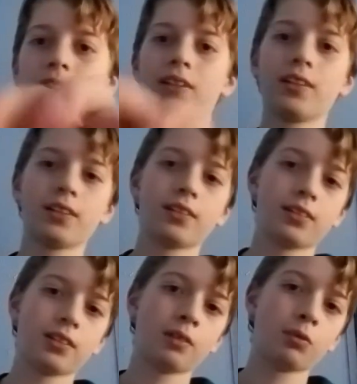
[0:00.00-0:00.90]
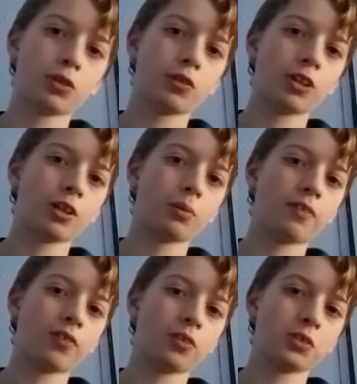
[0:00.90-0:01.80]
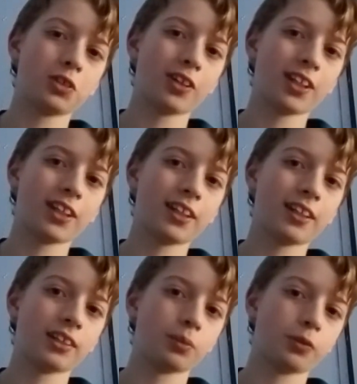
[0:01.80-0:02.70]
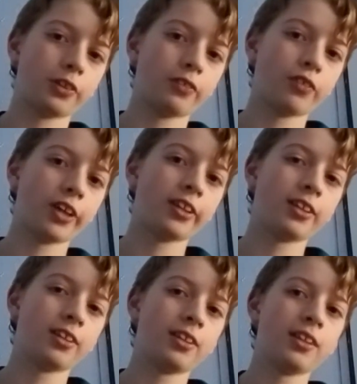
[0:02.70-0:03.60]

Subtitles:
Wait, I'm recording on my phone, so I kind of had to put it in front.